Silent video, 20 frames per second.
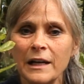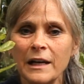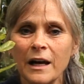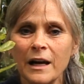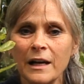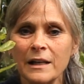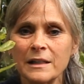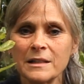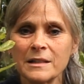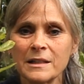
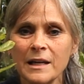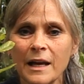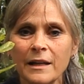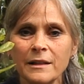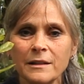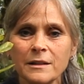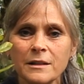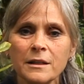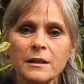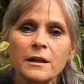light
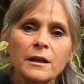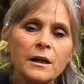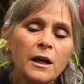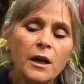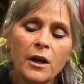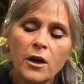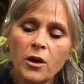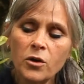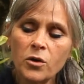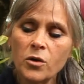scent.
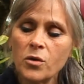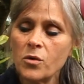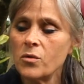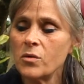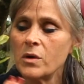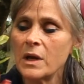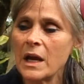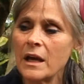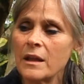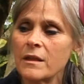
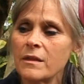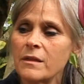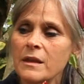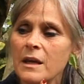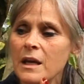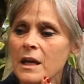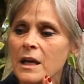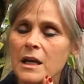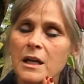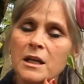You get
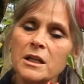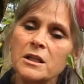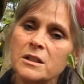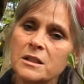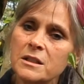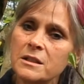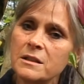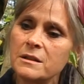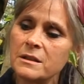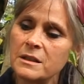the
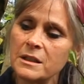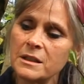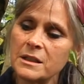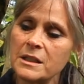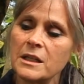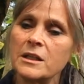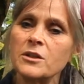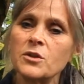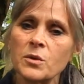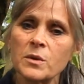
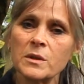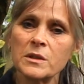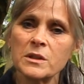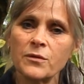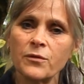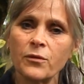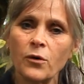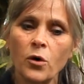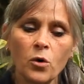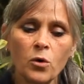
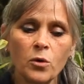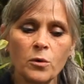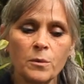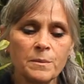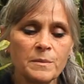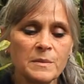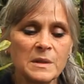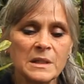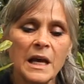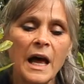deciduous
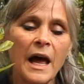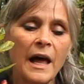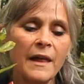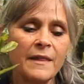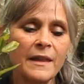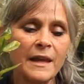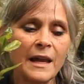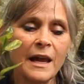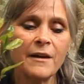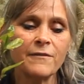forms
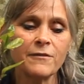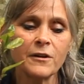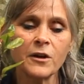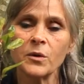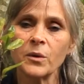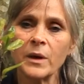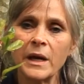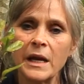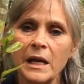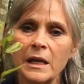and the
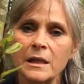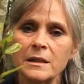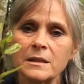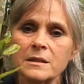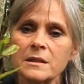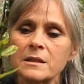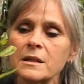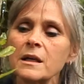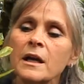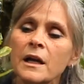
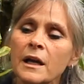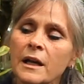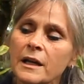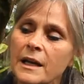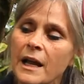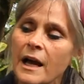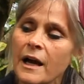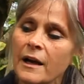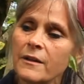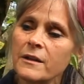evergreens.
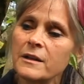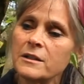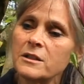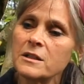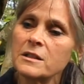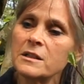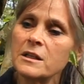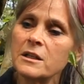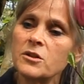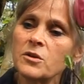Now the
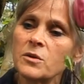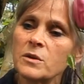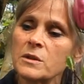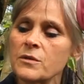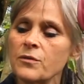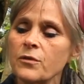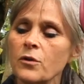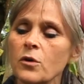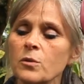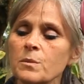
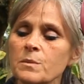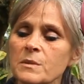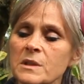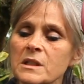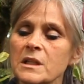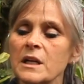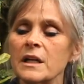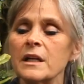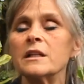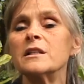deciduous
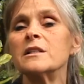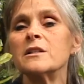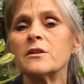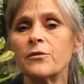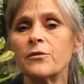forms tend to